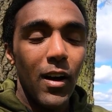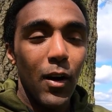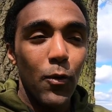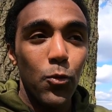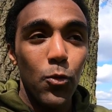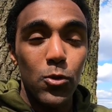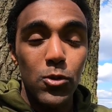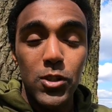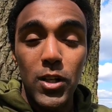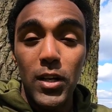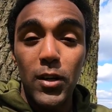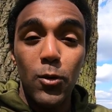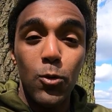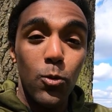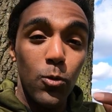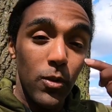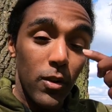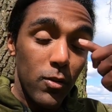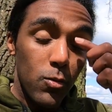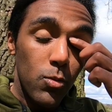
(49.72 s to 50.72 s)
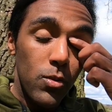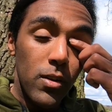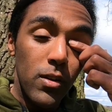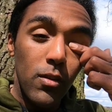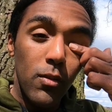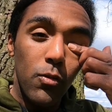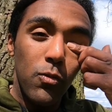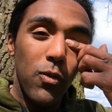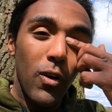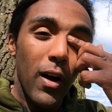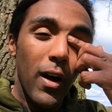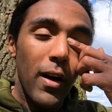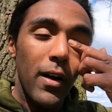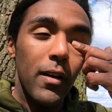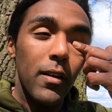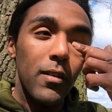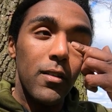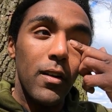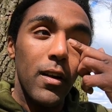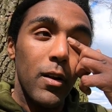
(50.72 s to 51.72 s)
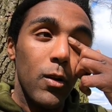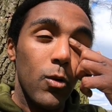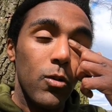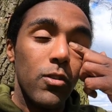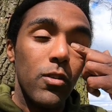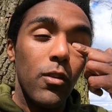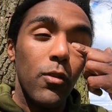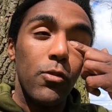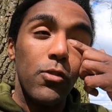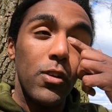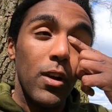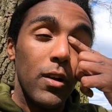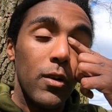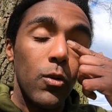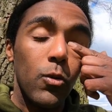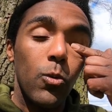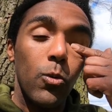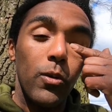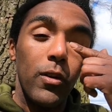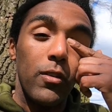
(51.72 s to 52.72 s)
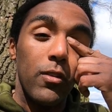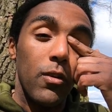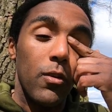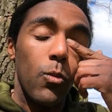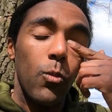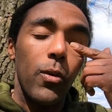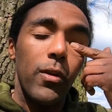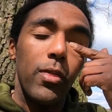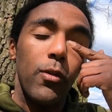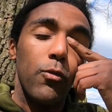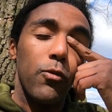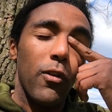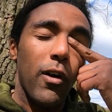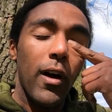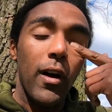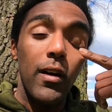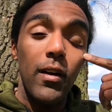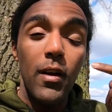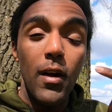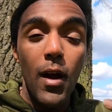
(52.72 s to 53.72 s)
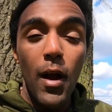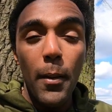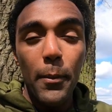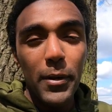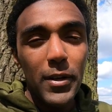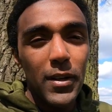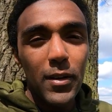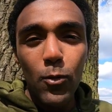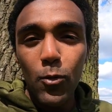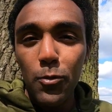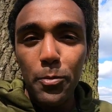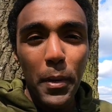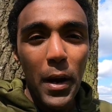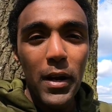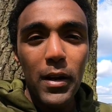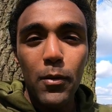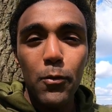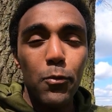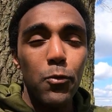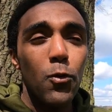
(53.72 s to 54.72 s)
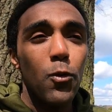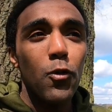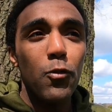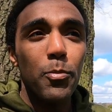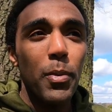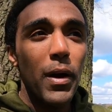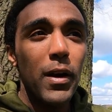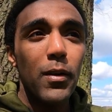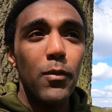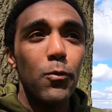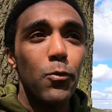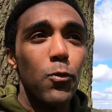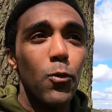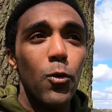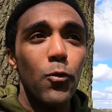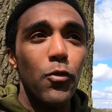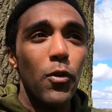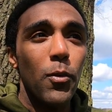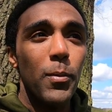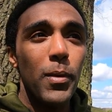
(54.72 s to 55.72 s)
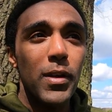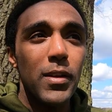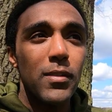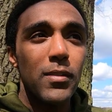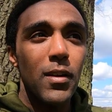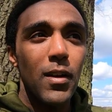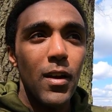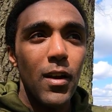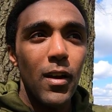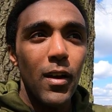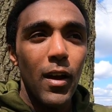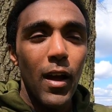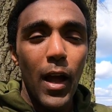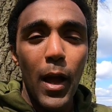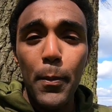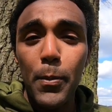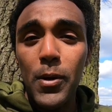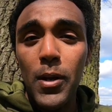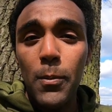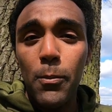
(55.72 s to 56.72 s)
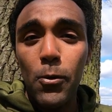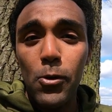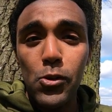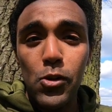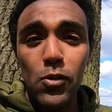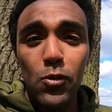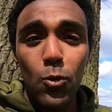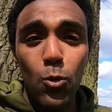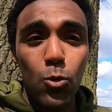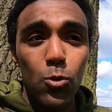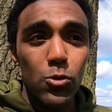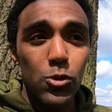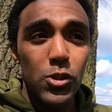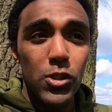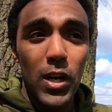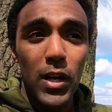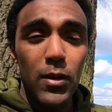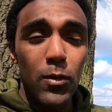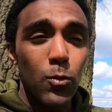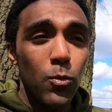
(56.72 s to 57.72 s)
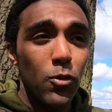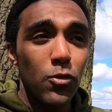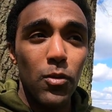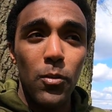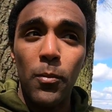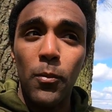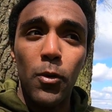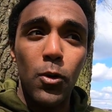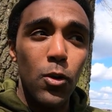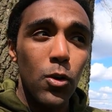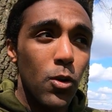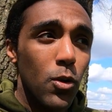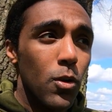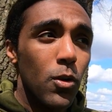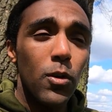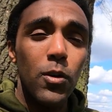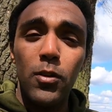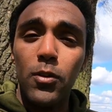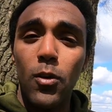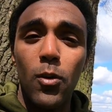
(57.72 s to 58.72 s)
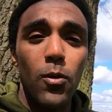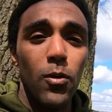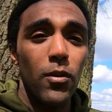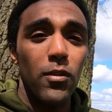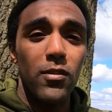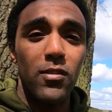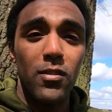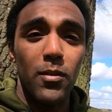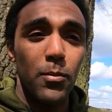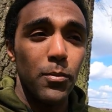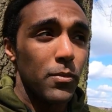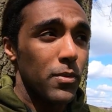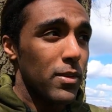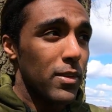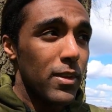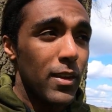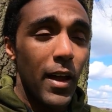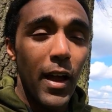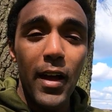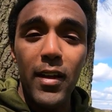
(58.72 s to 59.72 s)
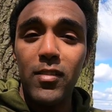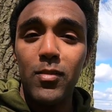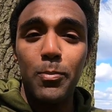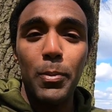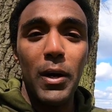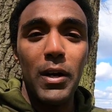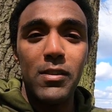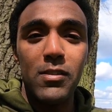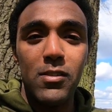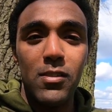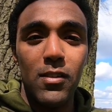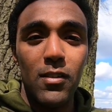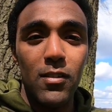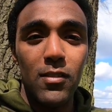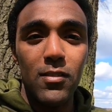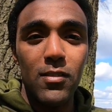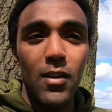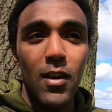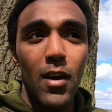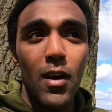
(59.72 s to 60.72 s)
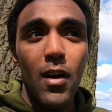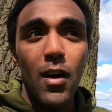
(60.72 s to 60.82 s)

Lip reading: I thought Shannon Courtney's winning the fight. It looks as if Shannon Courtney's going to win the fight. But then it was back and forth, back and forth. I mean, Ebony Bridges caught Shannon with some good hooks, some nice punches,